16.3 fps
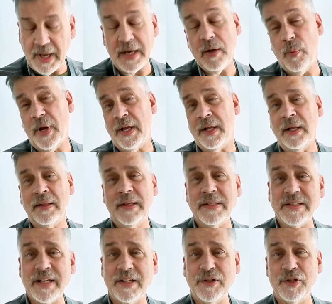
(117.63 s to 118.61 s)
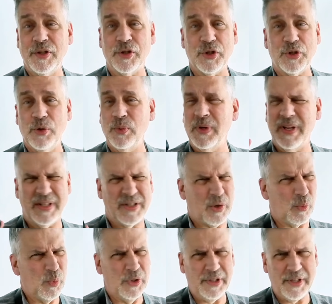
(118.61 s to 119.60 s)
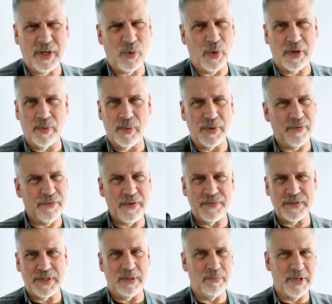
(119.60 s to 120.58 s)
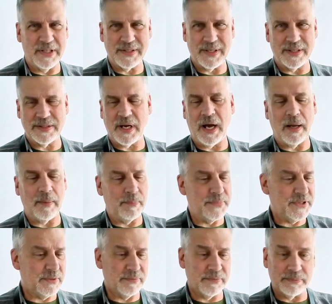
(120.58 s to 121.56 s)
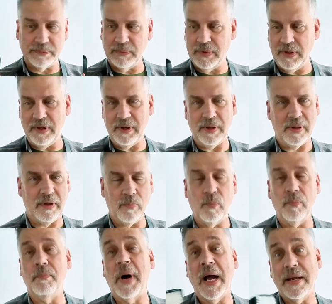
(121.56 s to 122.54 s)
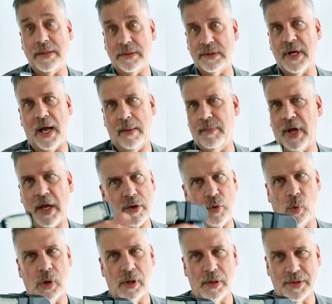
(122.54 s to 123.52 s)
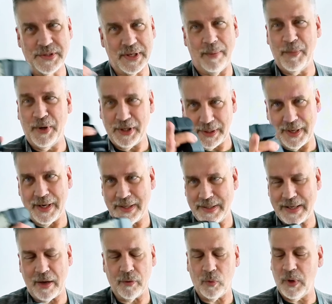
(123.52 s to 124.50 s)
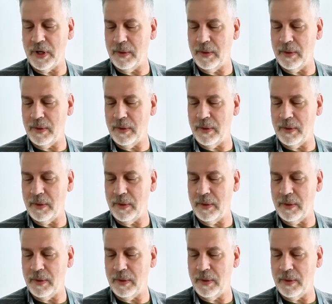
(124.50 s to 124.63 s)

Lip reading: Anyway, let's get to the shoot. It's a really quick one, 15 minutes at tops. My time, not yours. I'm going to cut it down